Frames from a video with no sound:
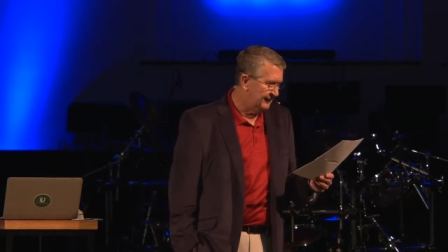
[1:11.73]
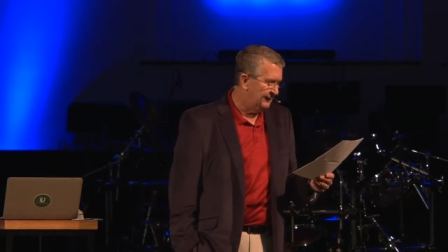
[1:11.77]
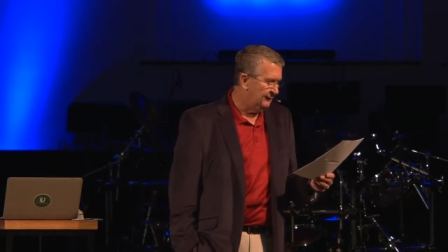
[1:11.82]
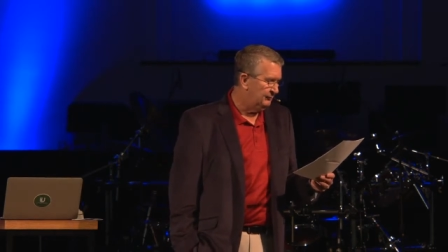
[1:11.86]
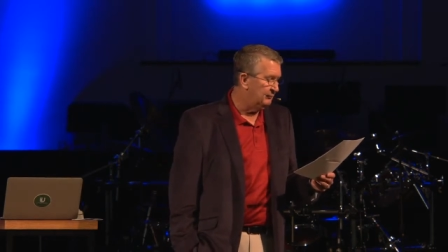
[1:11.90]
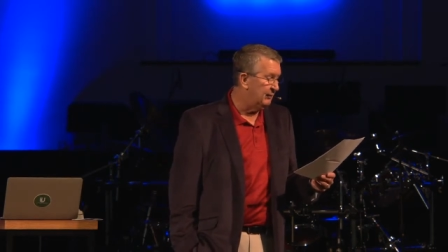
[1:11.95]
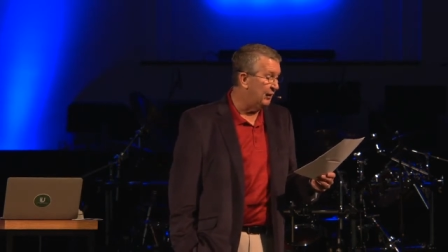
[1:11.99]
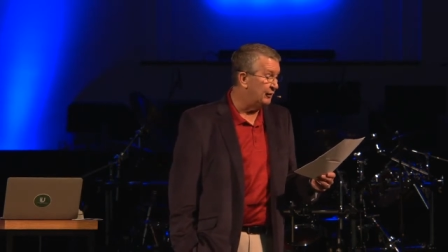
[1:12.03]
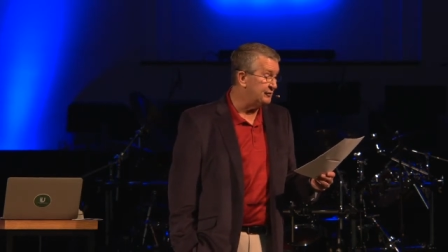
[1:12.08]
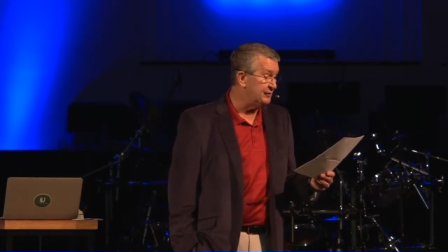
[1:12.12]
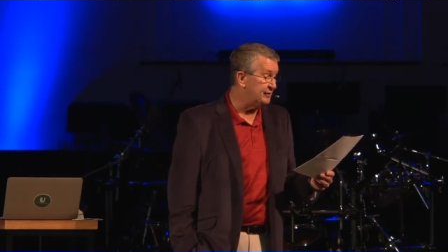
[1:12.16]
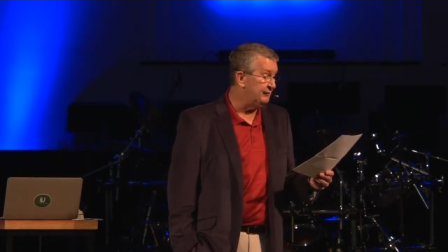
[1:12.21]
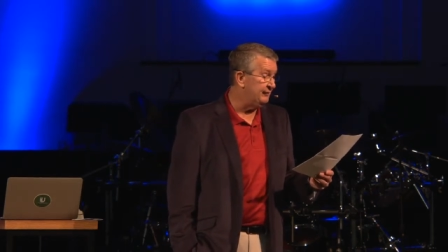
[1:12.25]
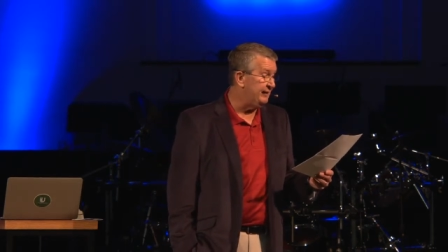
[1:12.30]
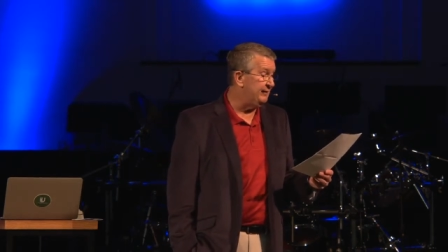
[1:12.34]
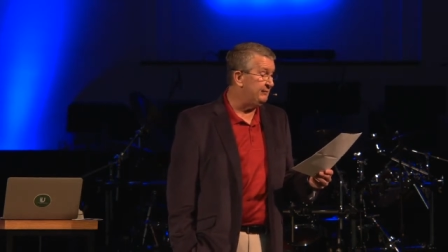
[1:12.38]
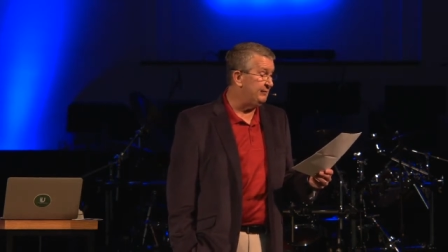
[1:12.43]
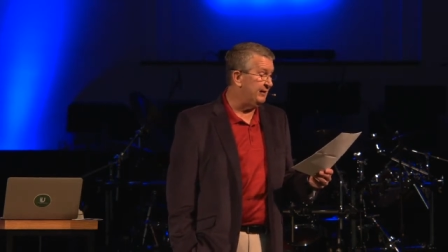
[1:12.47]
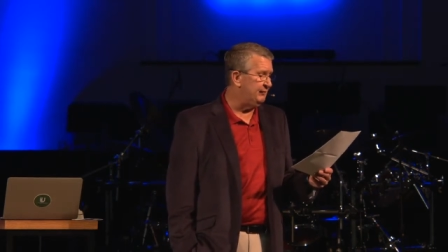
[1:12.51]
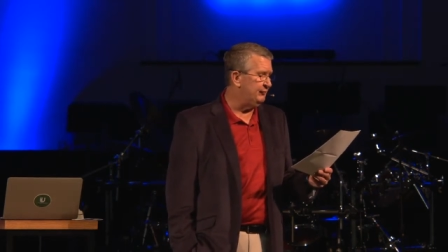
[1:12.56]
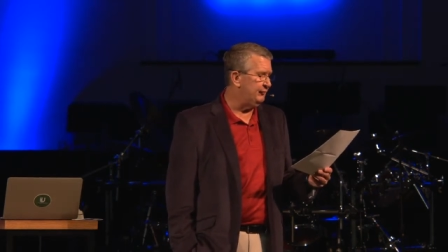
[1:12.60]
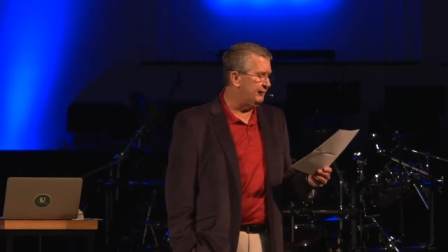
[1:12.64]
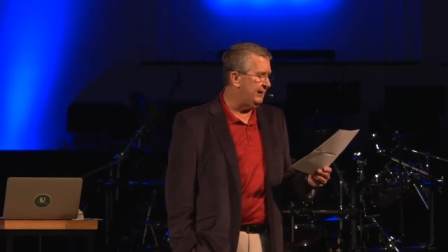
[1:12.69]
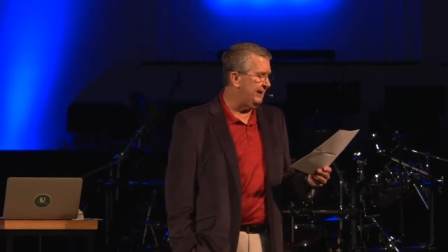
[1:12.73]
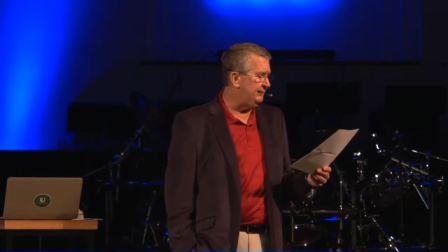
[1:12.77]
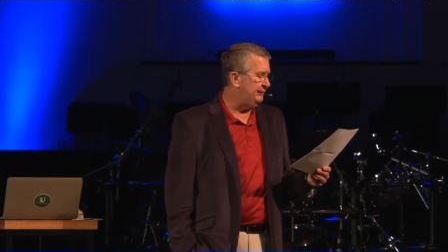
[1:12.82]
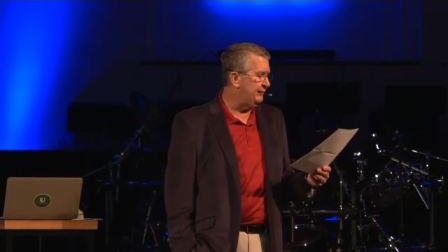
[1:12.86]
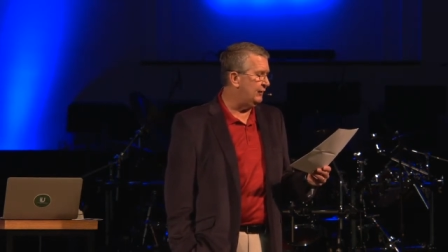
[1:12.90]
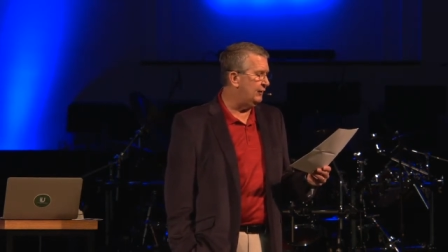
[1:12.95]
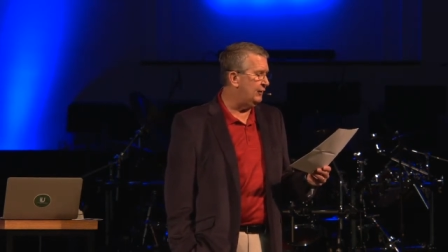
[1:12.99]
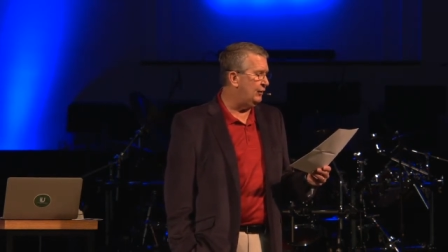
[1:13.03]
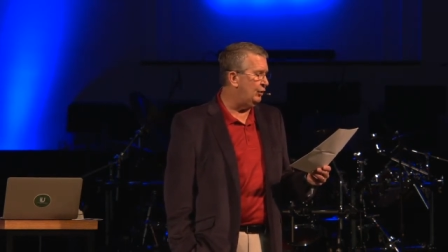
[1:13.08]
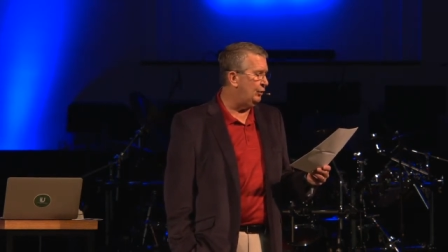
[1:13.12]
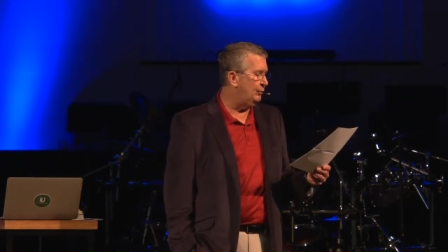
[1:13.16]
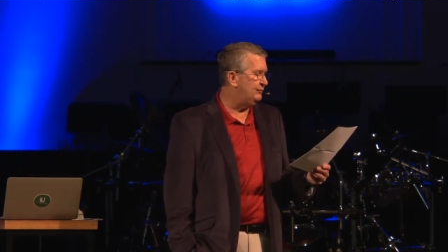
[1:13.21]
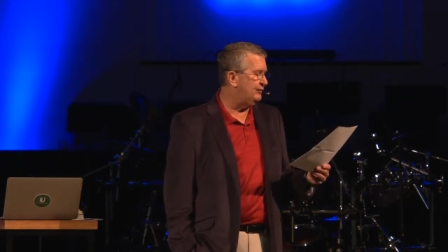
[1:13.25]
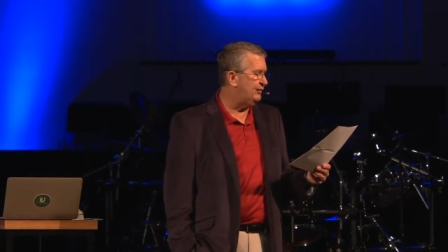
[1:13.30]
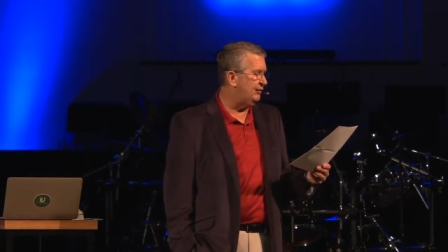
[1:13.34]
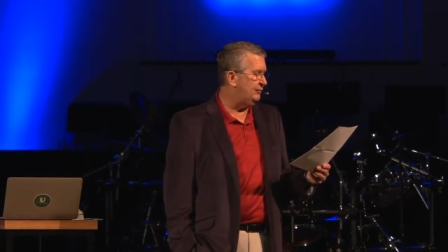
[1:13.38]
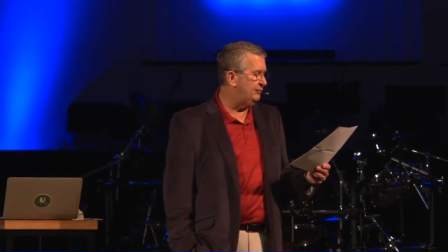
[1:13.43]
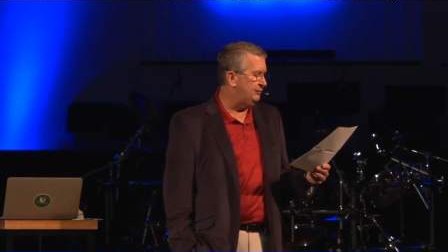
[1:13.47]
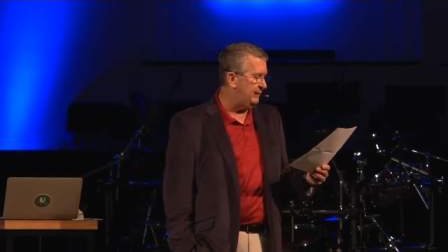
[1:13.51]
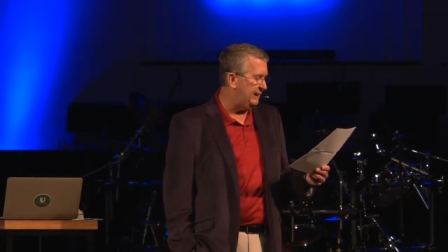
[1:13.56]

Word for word: Most of them had fled their homes in